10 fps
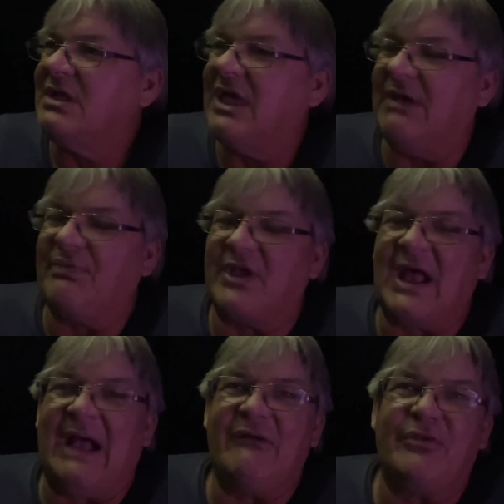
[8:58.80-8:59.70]
If the
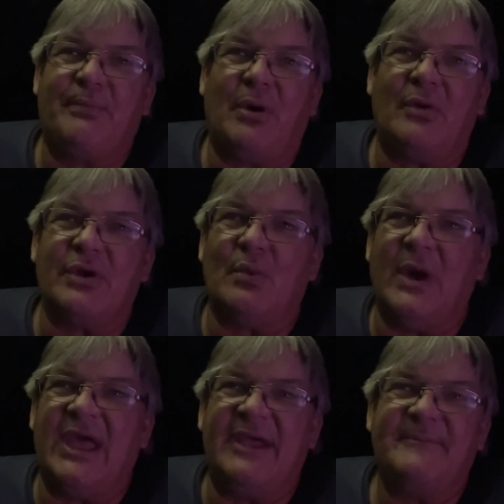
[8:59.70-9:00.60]
car is pulling
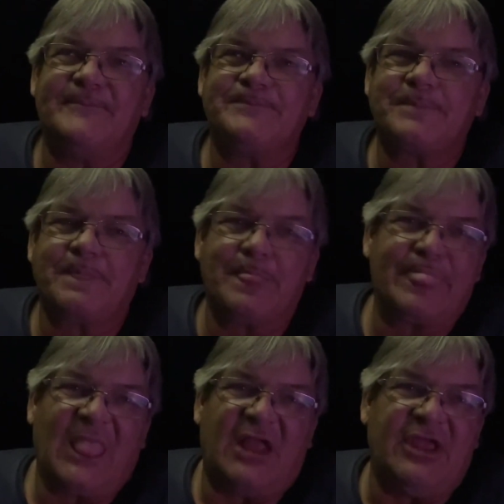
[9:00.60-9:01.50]
away,
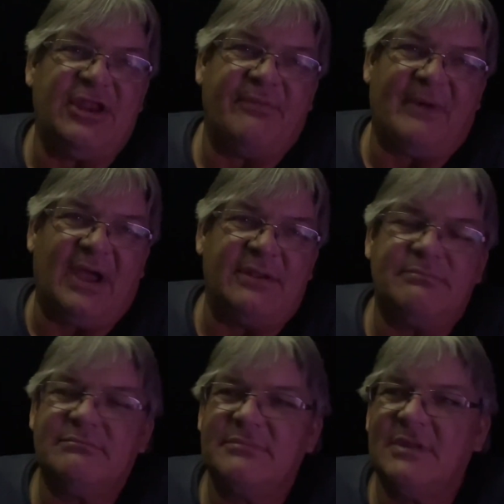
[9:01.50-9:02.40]
then you're fine.
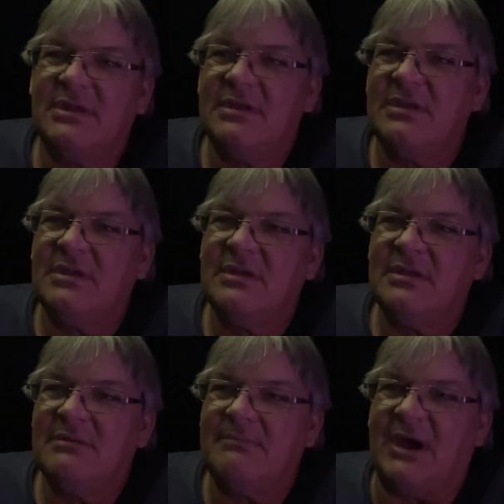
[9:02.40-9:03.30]

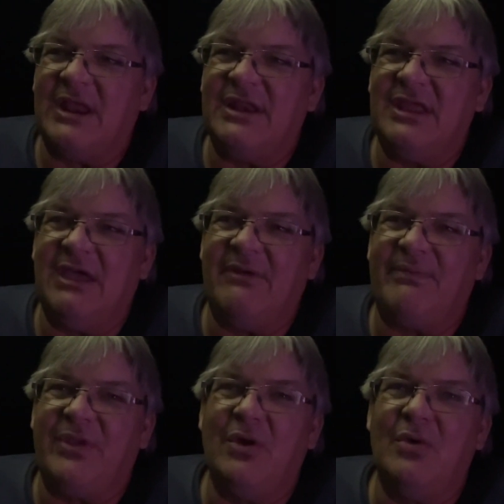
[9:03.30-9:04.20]
But
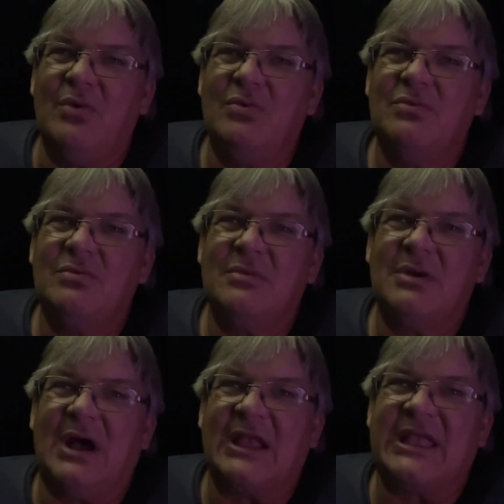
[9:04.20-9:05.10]
if you are